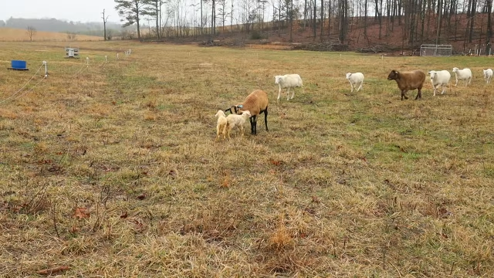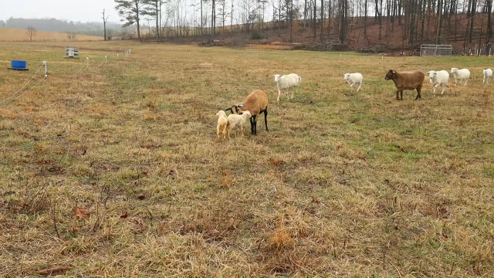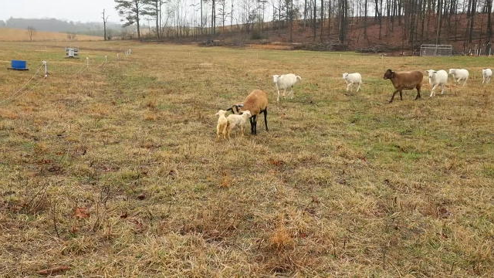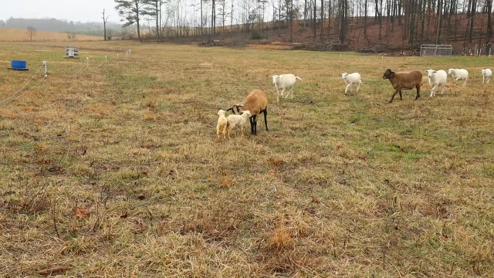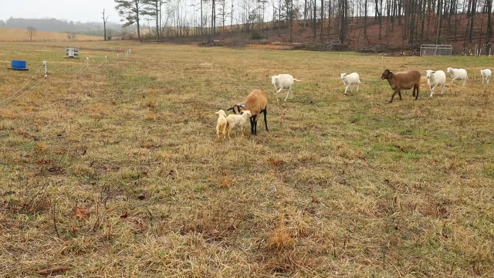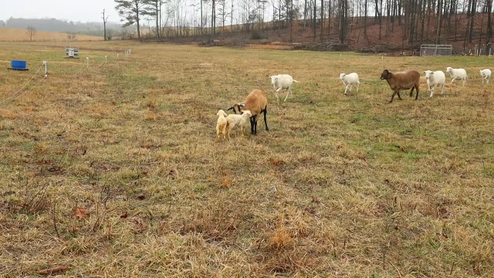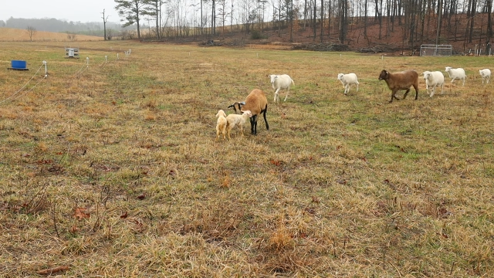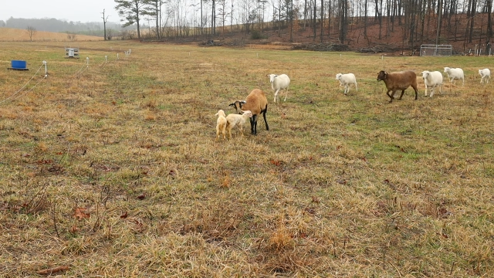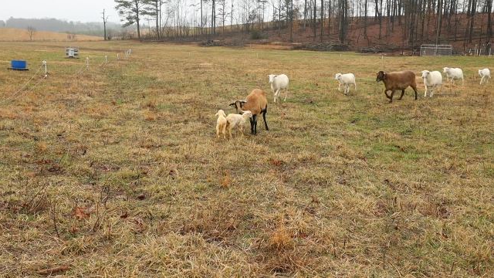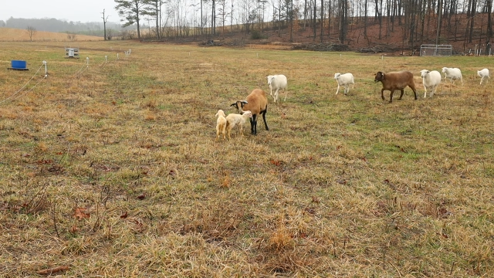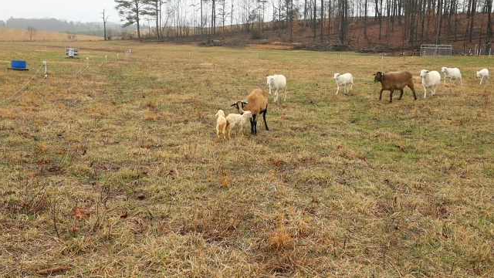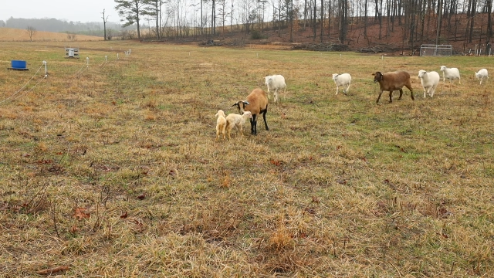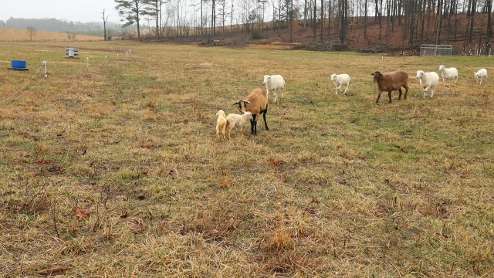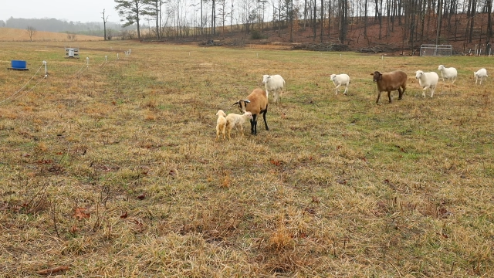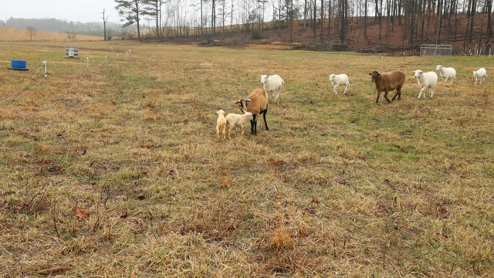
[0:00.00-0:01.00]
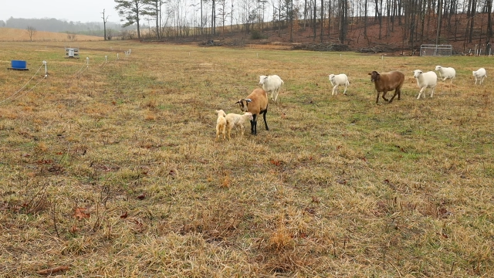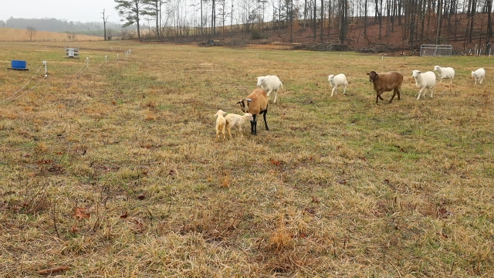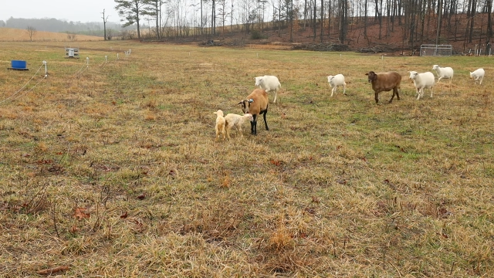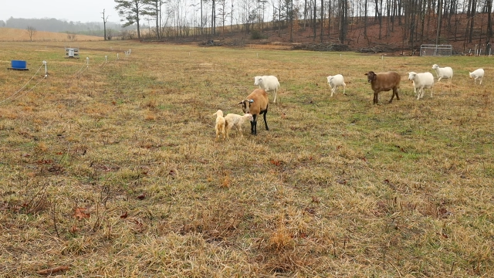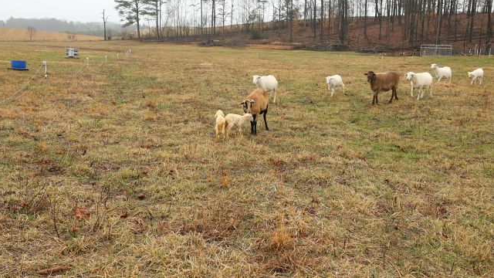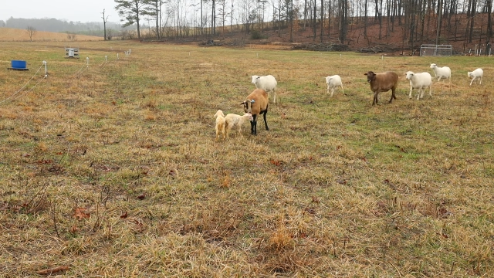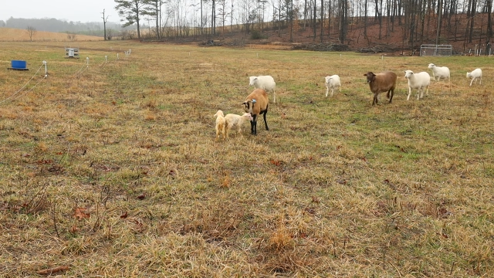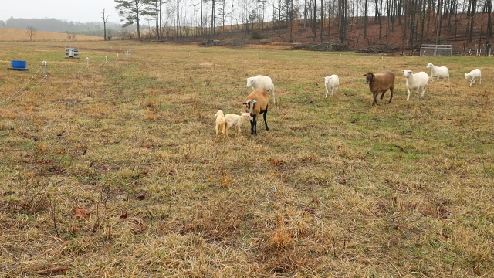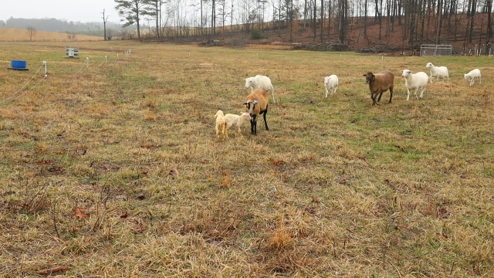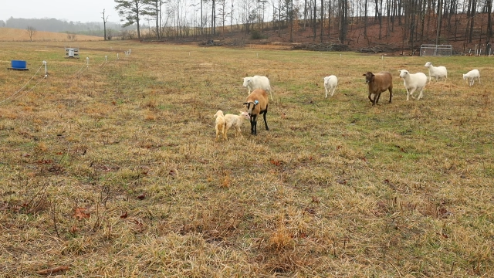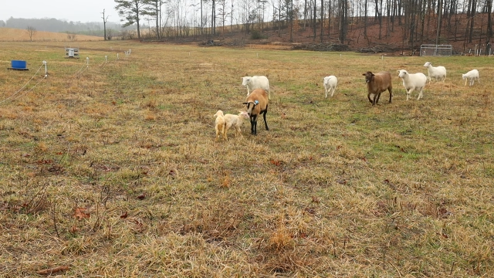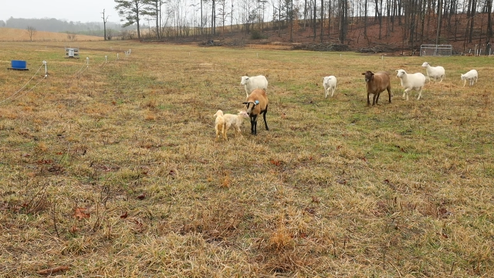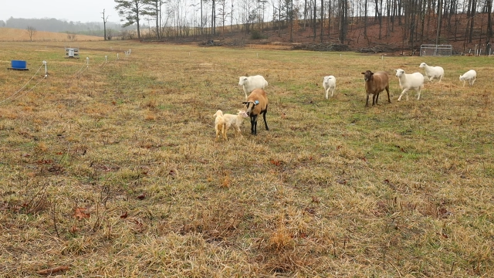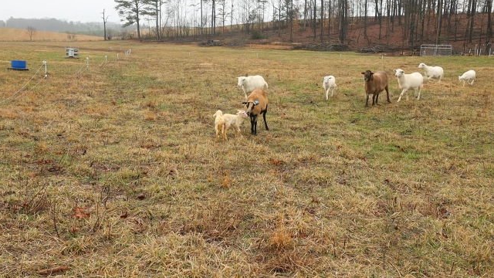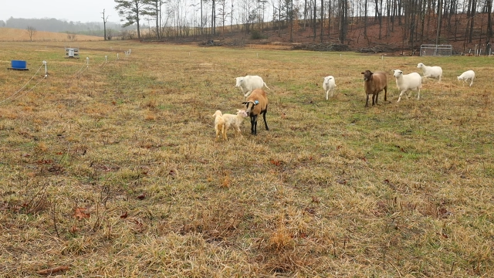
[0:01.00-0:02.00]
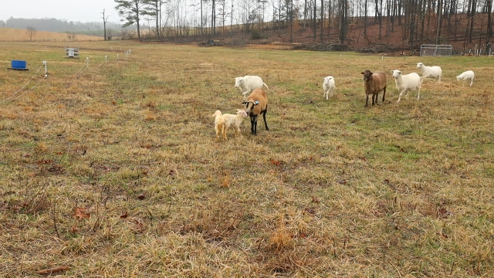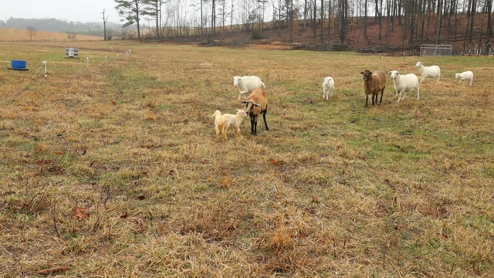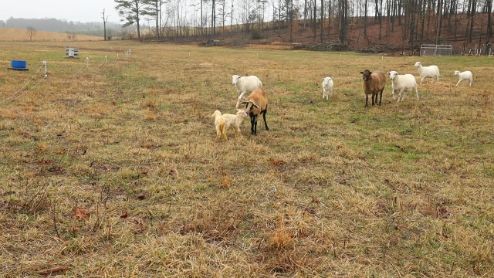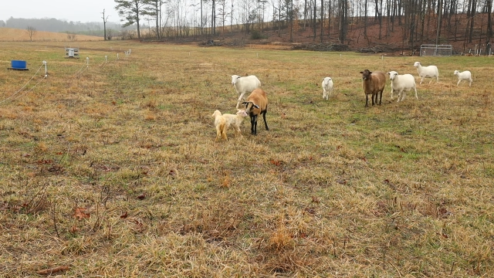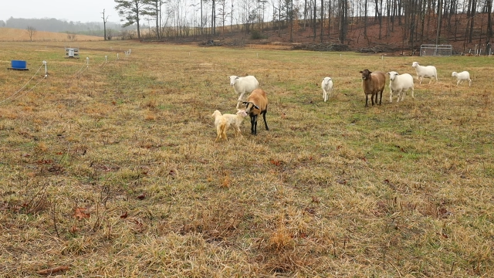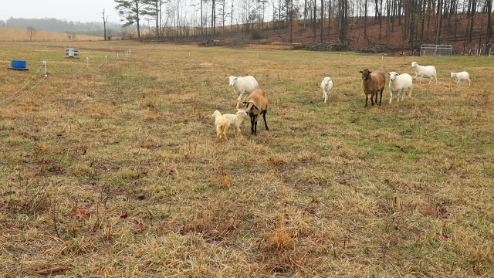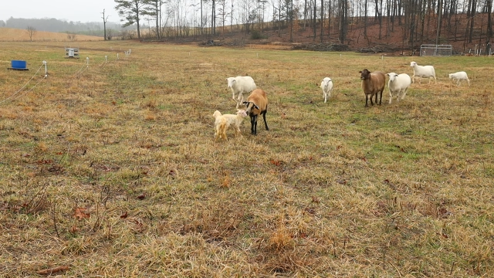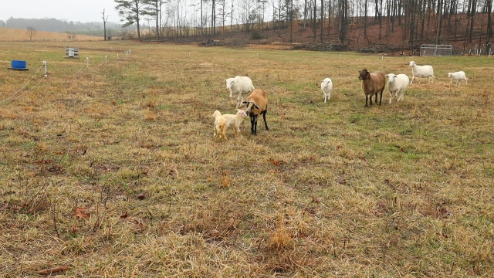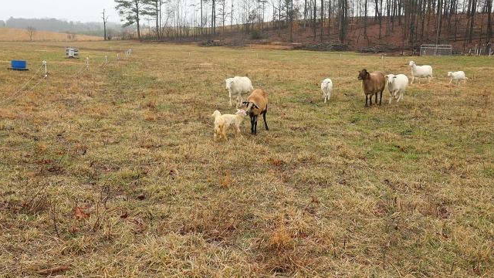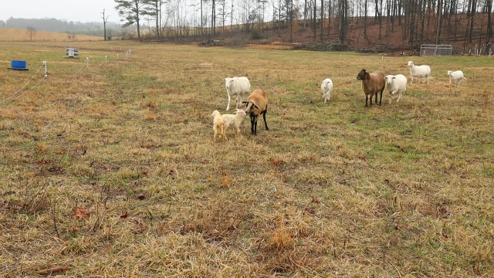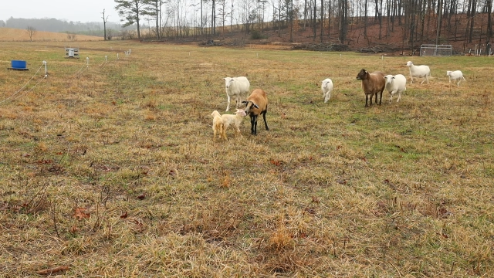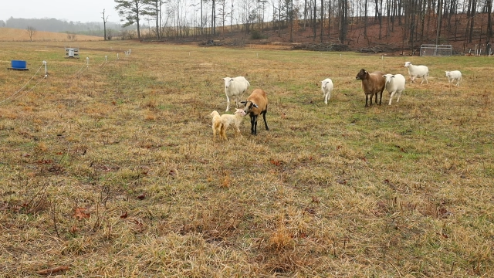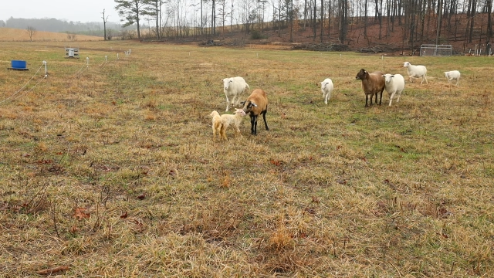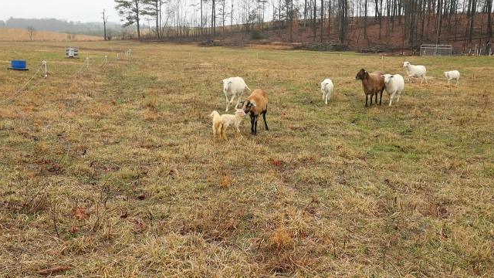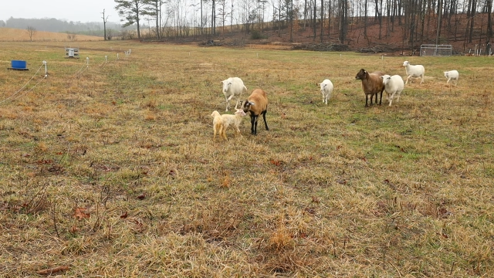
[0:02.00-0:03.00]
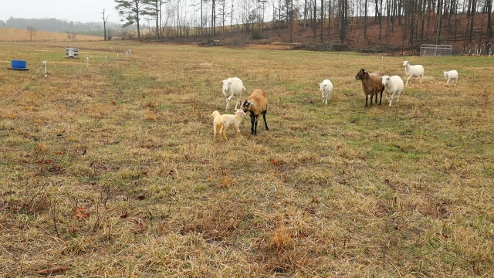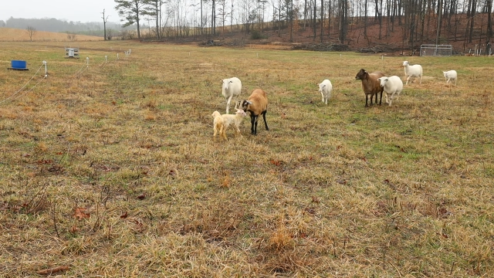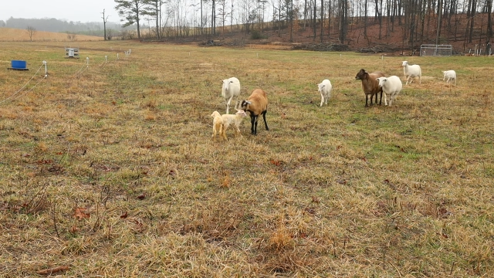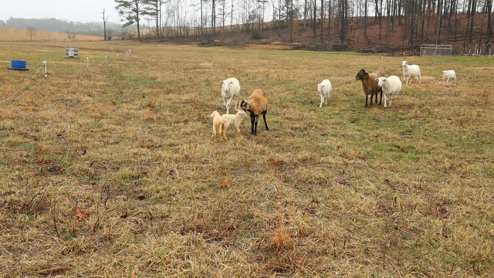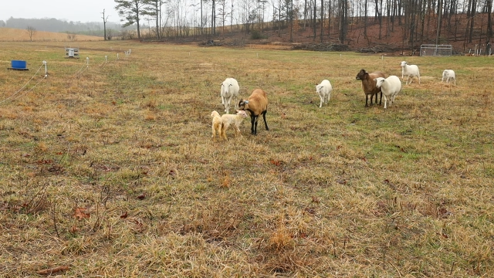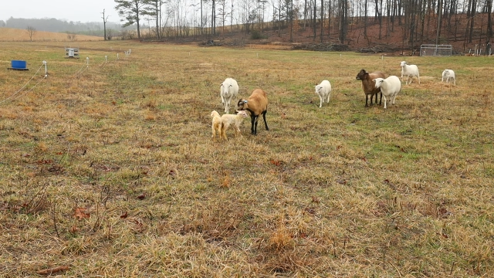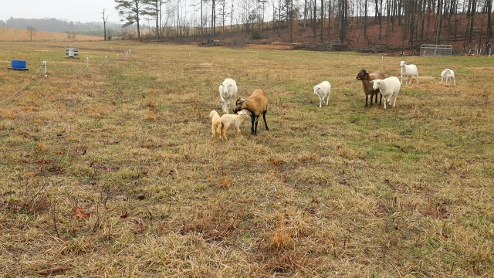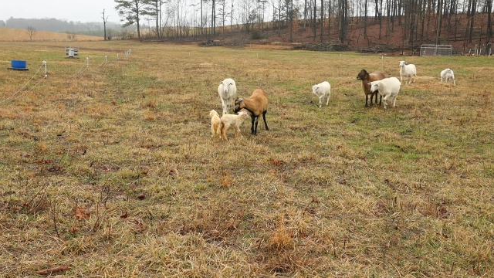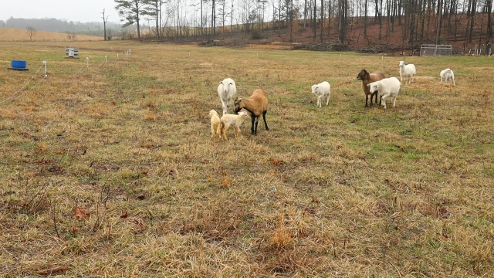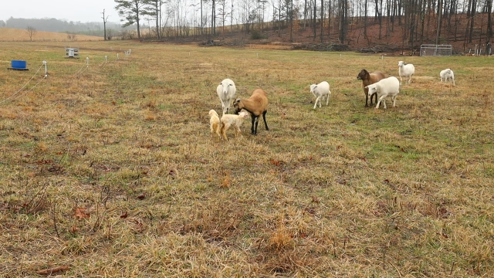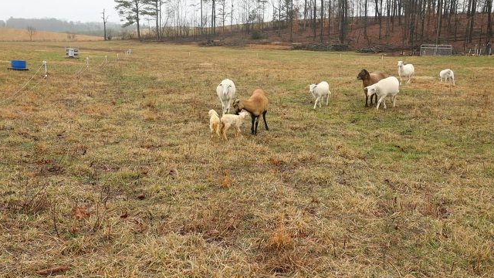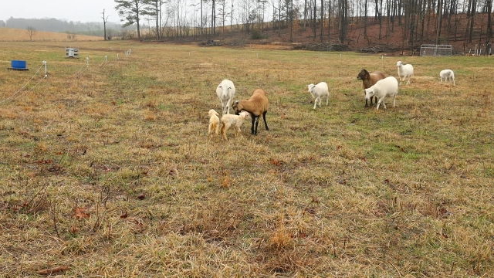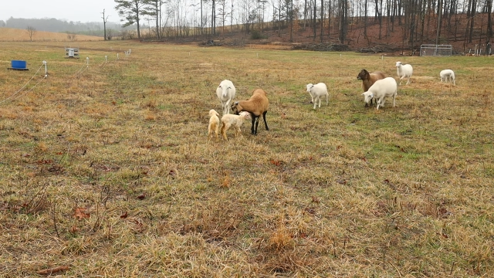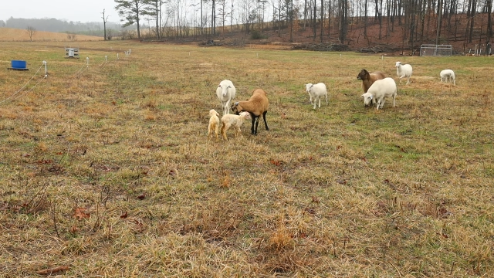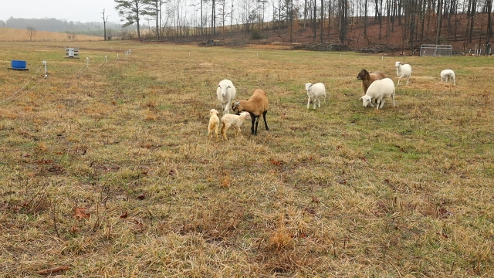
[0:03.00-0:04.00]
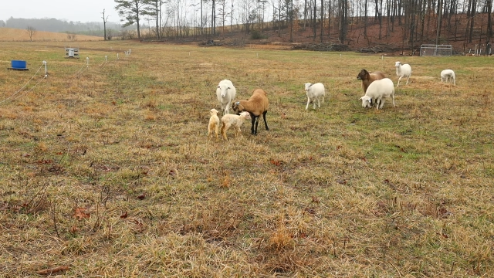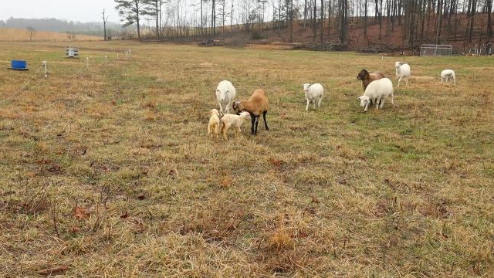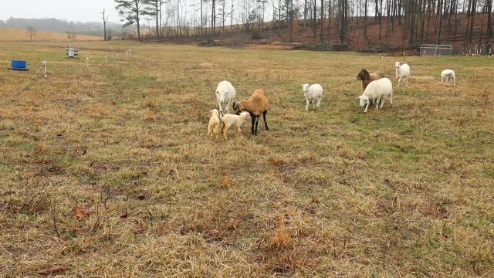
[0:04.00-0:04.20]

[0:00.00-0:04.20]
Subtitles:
Nobody's mouth can be seen.